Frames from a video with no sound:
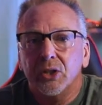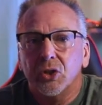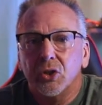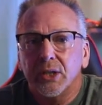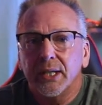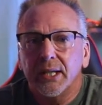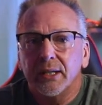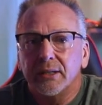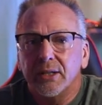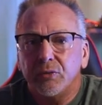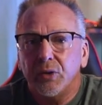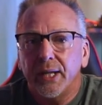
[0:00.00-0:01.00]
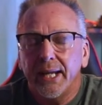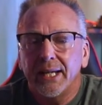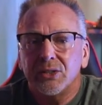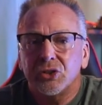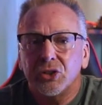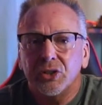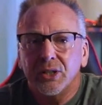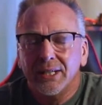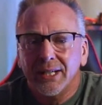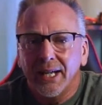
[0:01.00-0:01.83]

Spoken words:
you're gonna get a different answer,